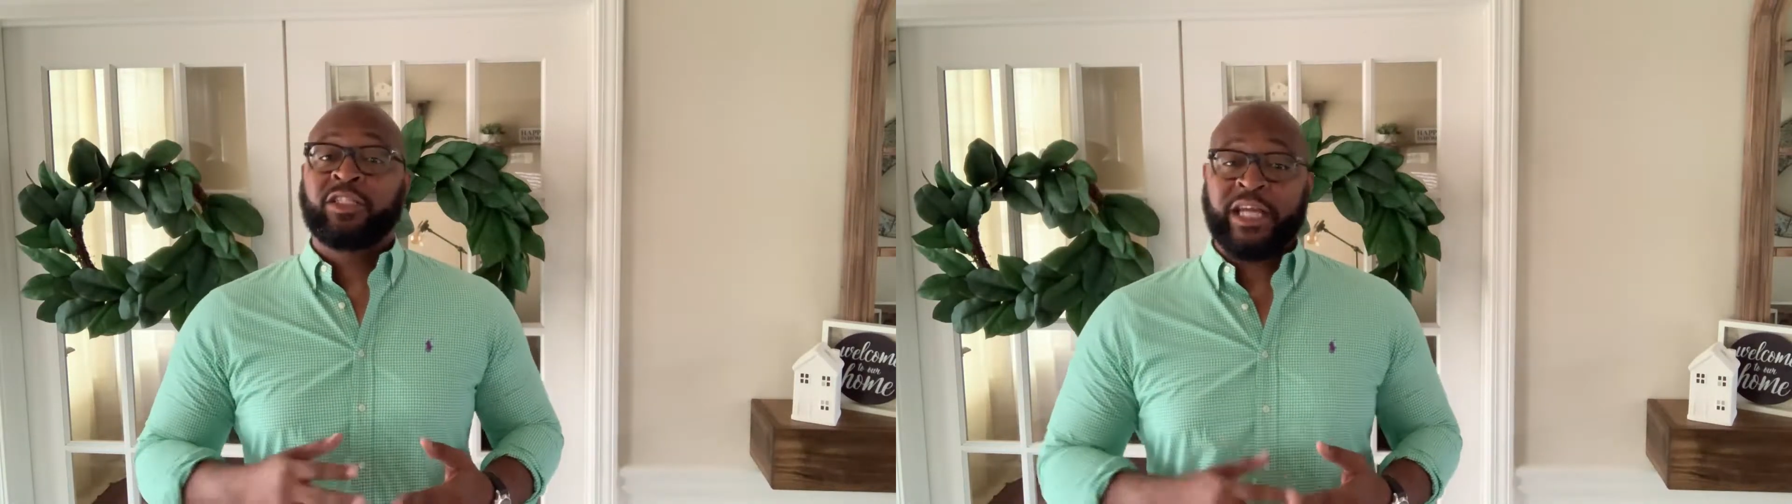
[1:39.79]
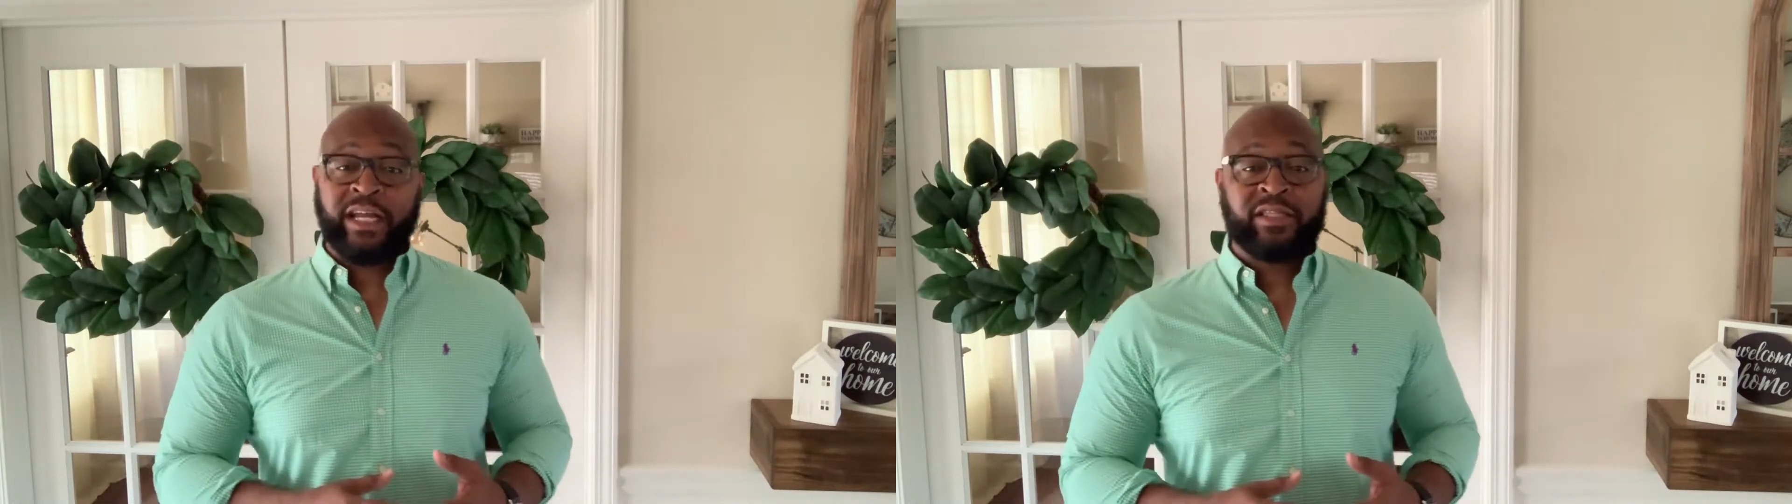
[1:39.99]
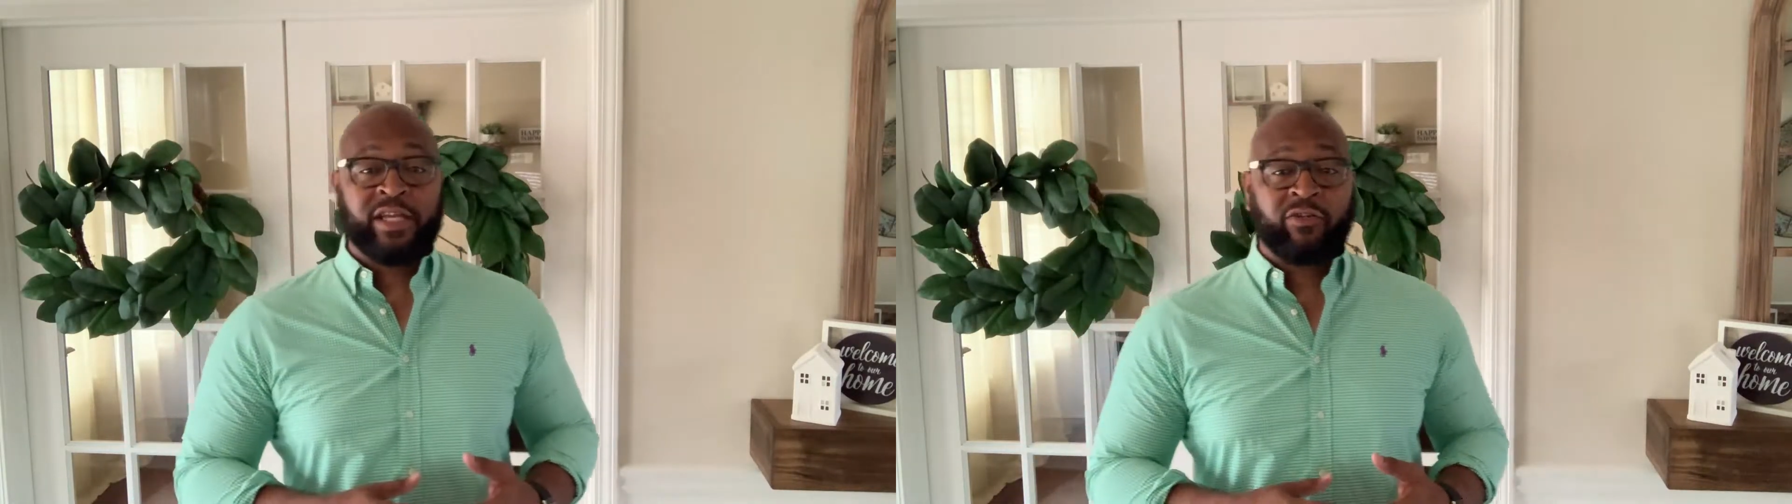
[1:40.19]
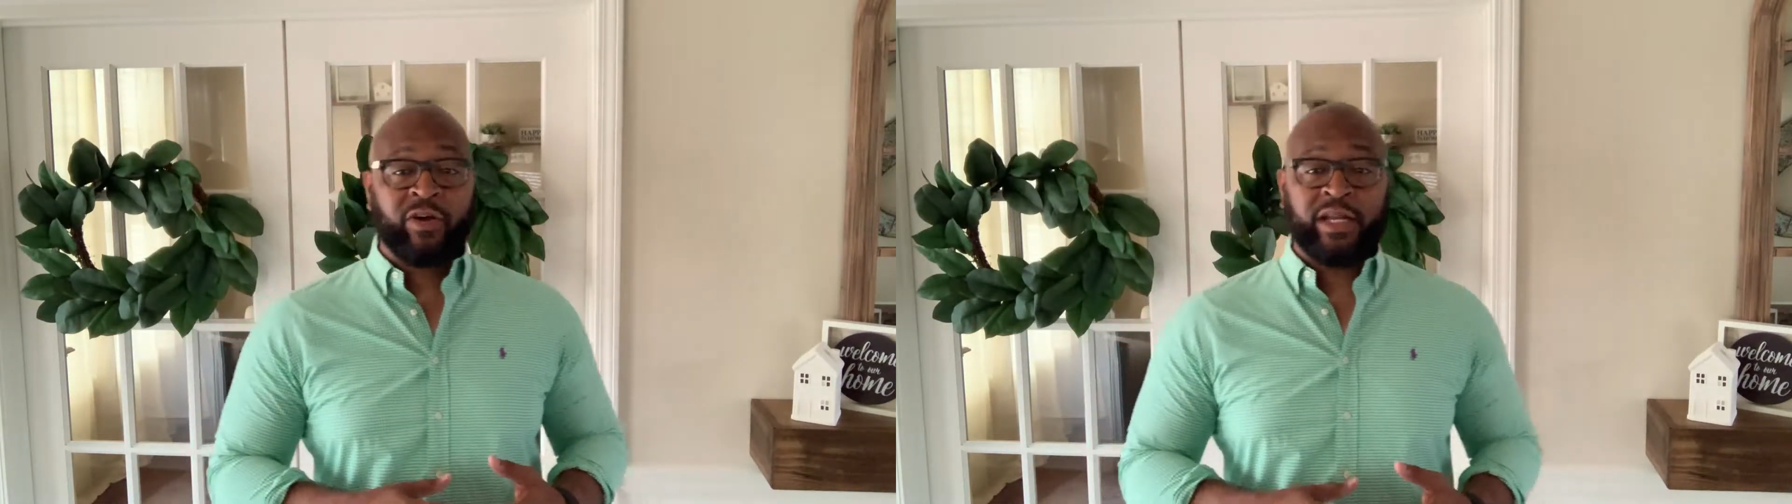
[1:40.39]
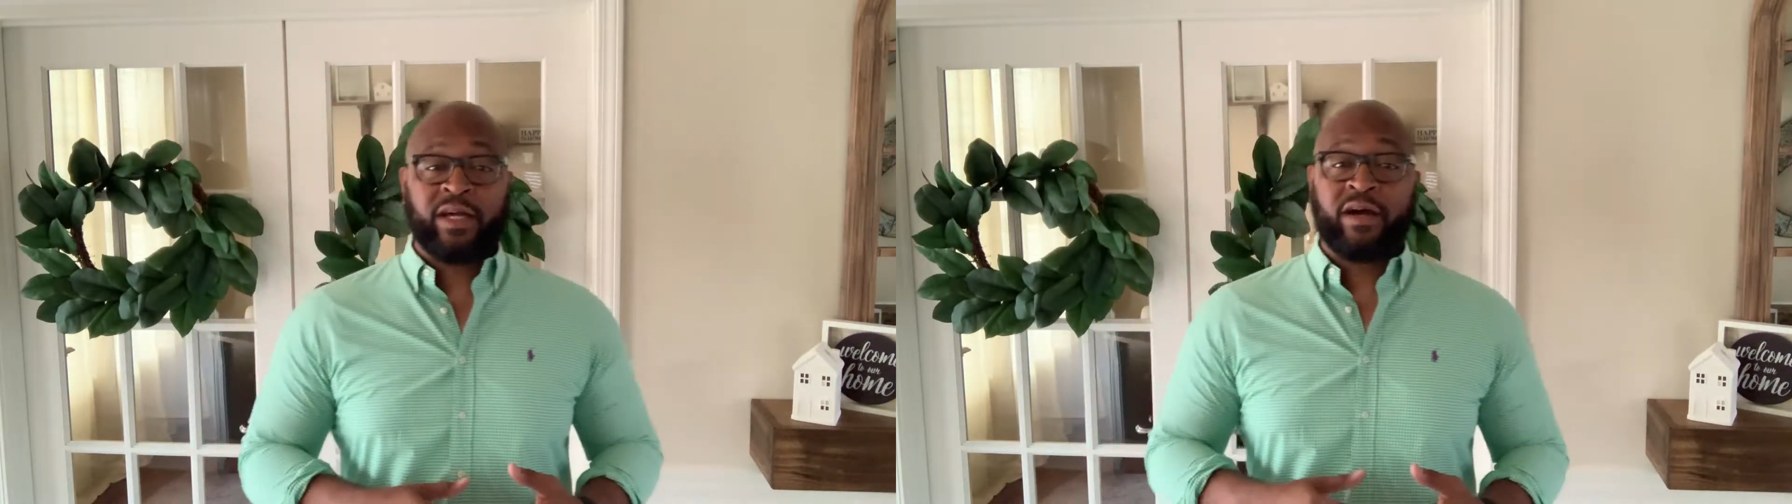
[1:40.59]
checking their
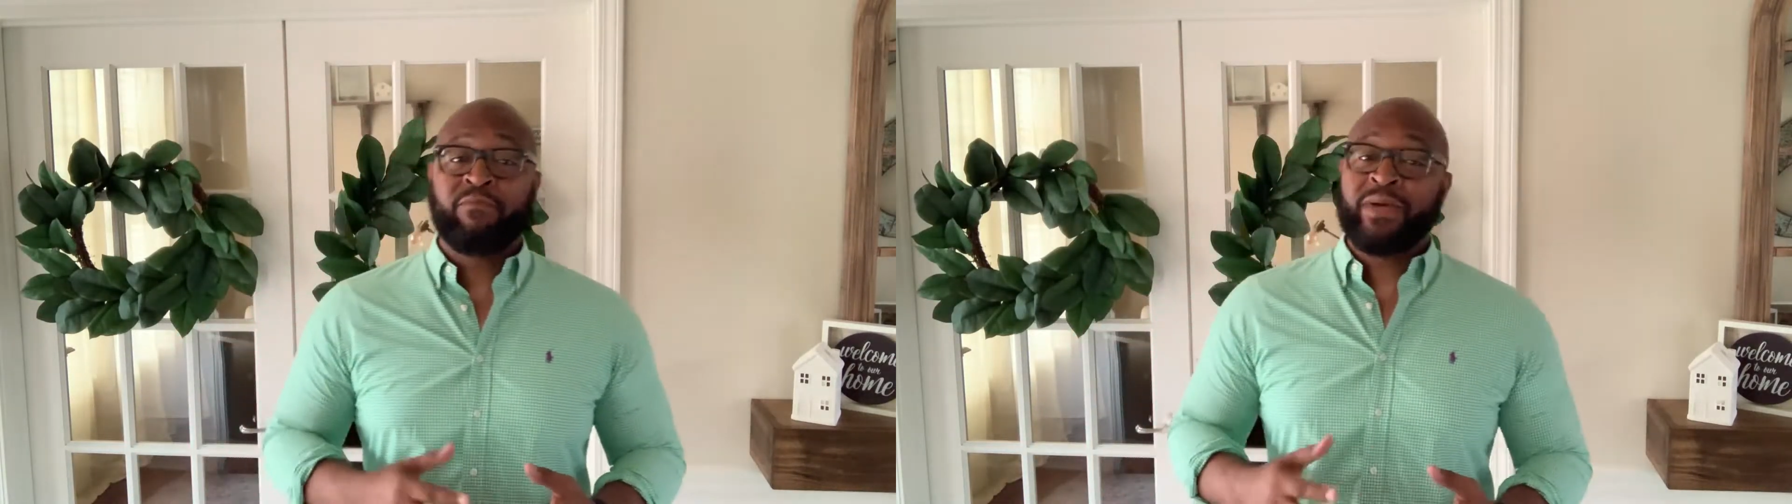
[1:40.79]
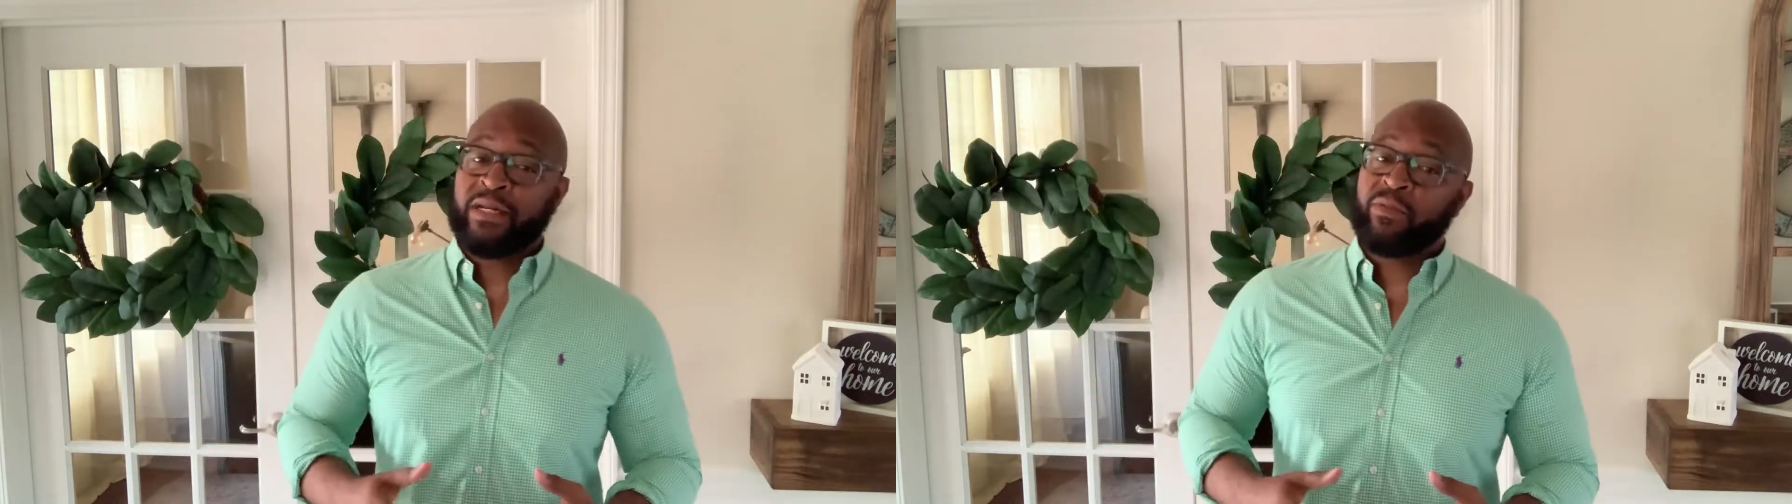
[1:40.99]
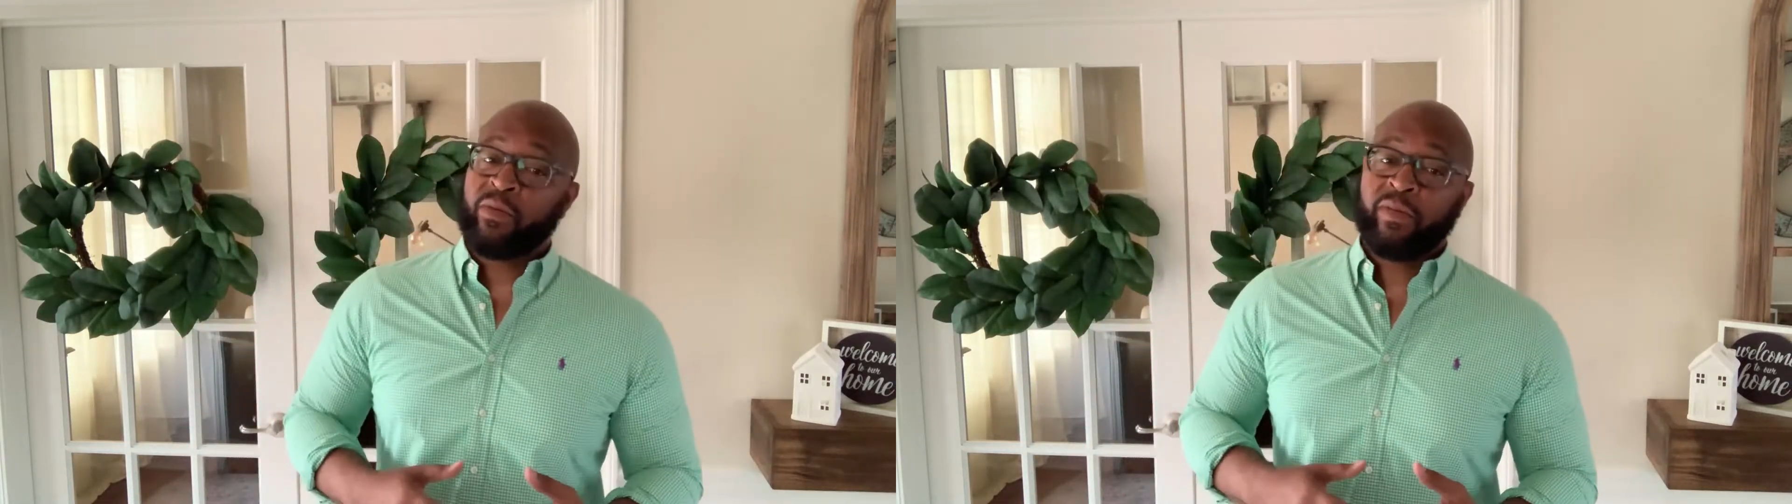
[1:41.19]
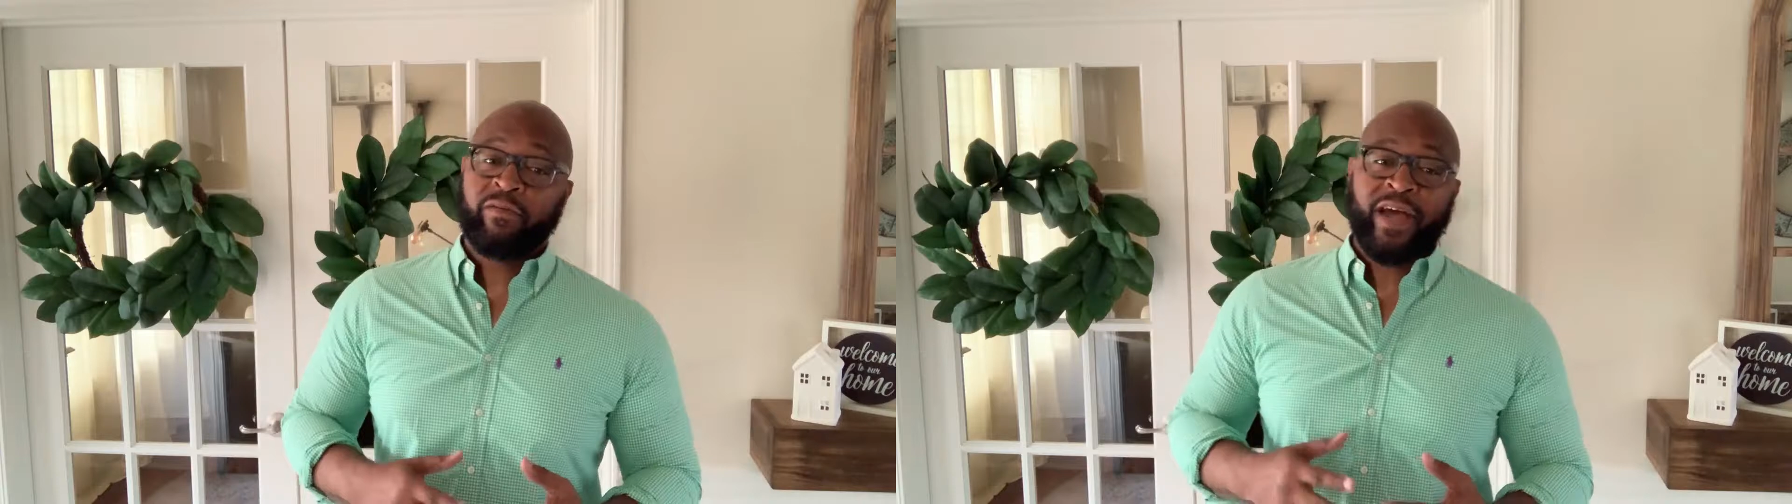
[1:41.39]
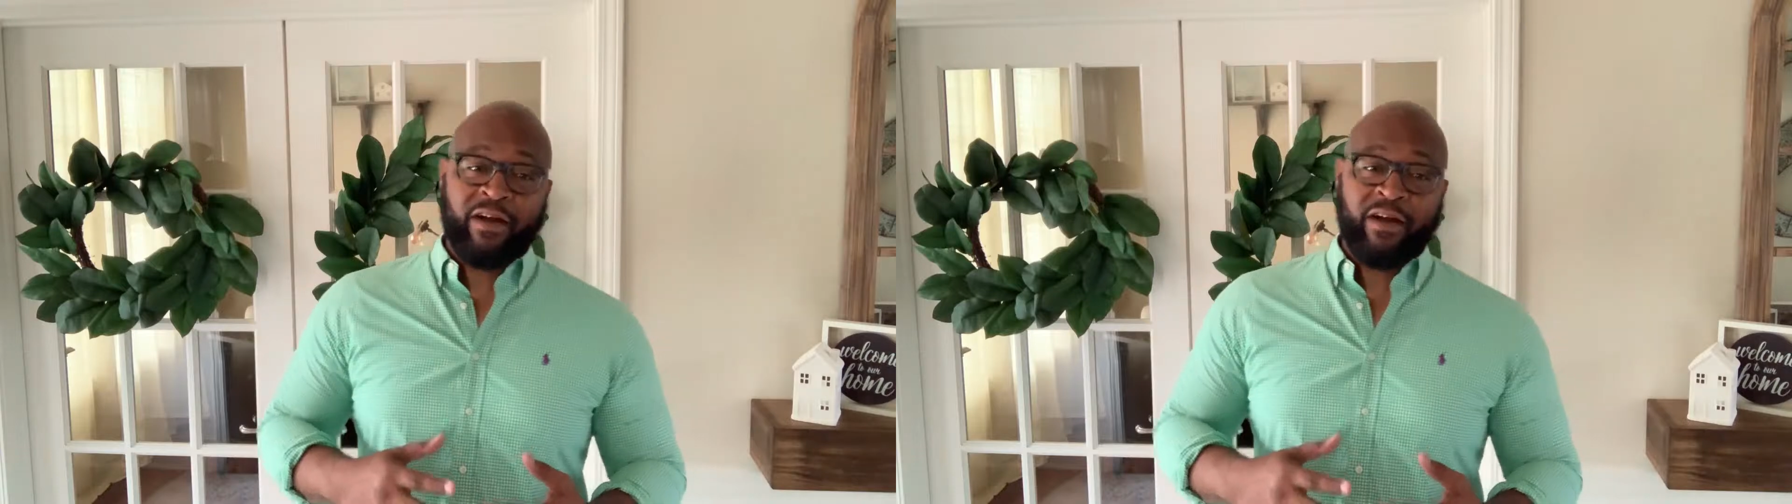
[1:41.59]
credit a minimum of